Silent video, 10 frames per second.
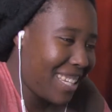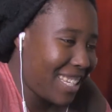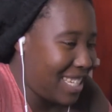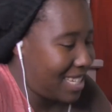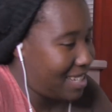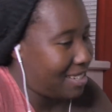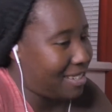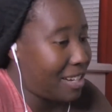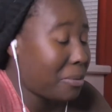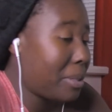
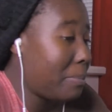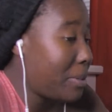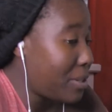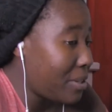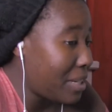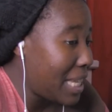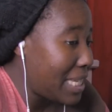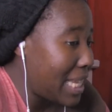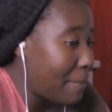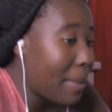I don't want to butcher your
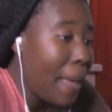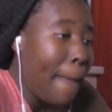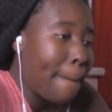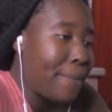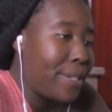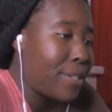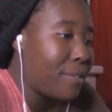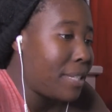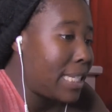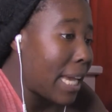last name, but
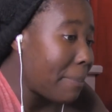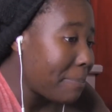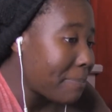Joe Champ.